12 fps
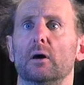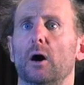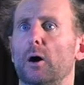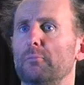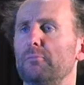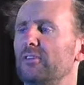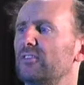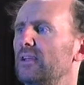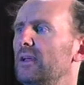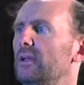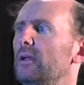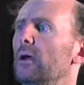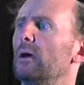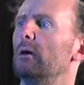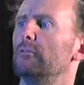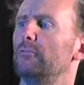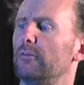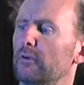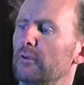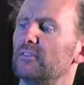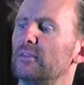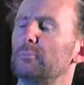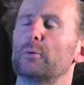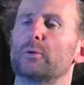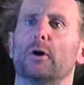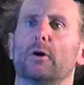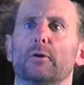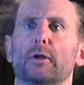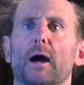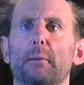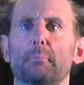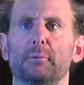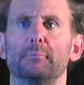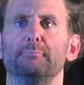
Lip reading: obviously very simple to code up.